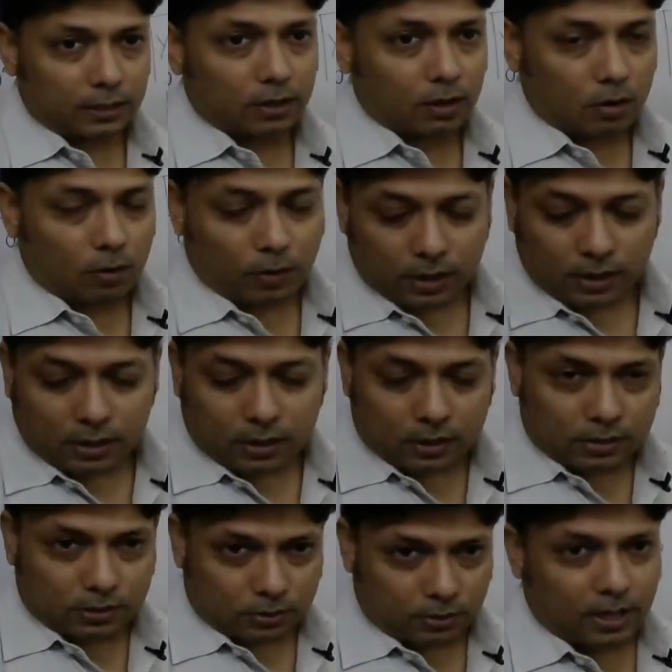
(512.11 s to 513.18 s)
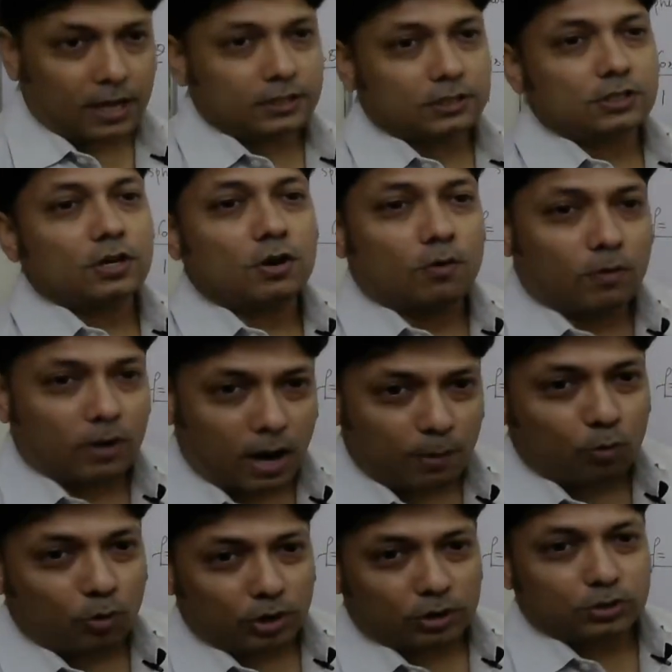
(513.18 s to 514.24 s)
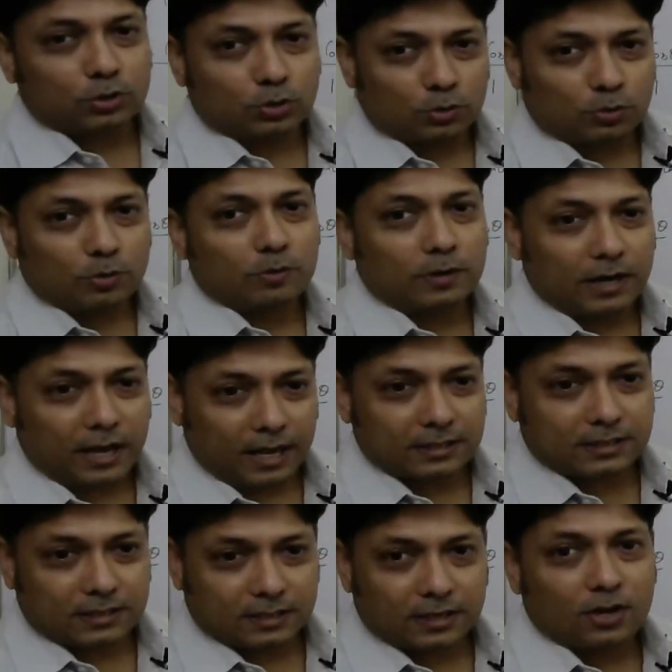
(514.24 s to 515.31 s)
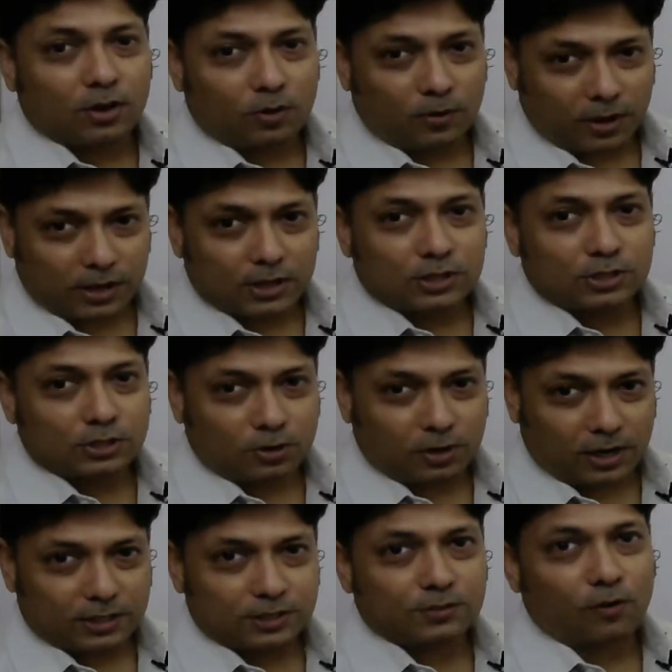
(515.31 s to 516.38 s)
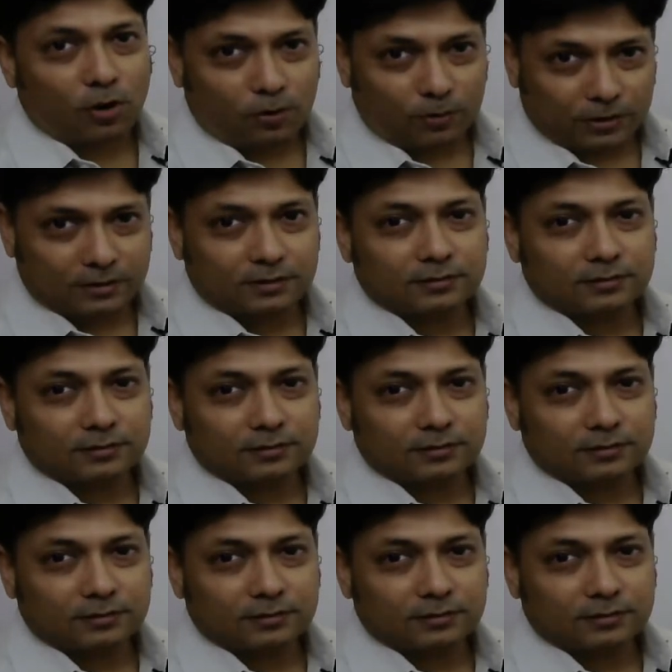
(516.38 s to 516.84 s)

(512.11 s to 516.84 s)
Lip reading: Okay, so that's what I'm going to do next. Okay, so let's follow it.